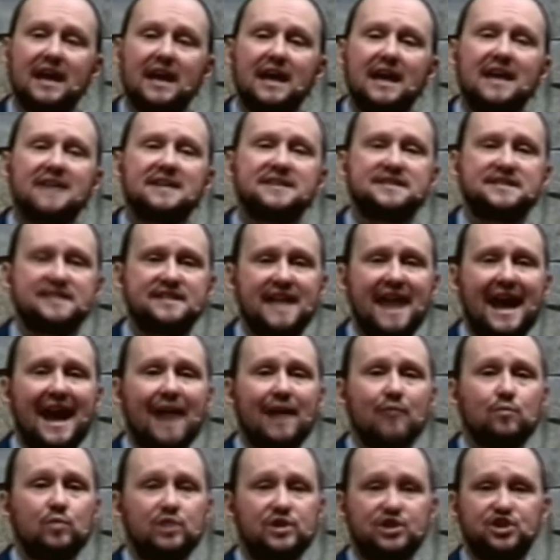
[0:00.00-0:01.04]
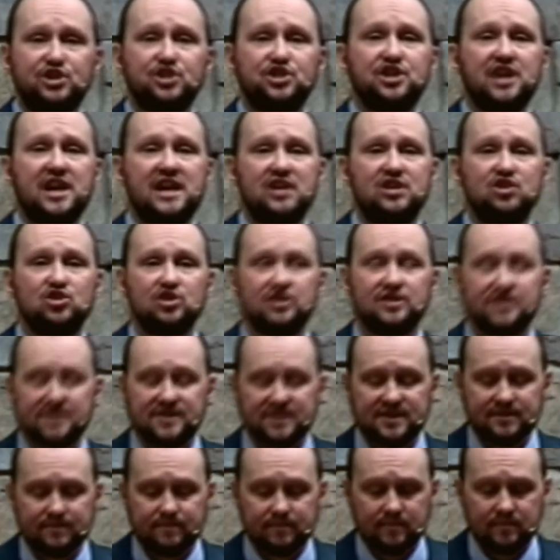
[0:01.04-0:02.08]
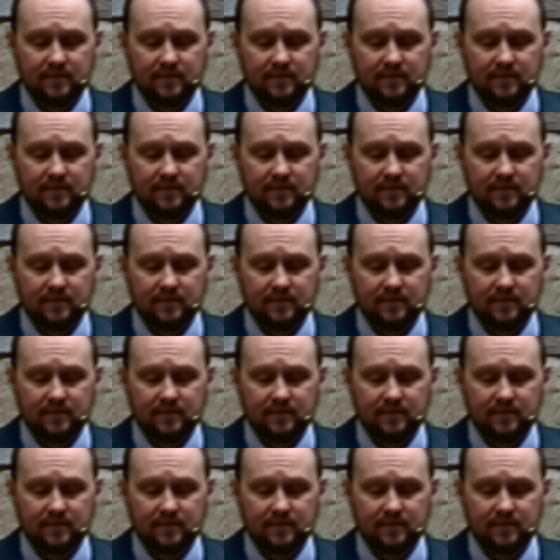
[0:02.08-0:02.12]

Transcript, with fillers: is that which changes.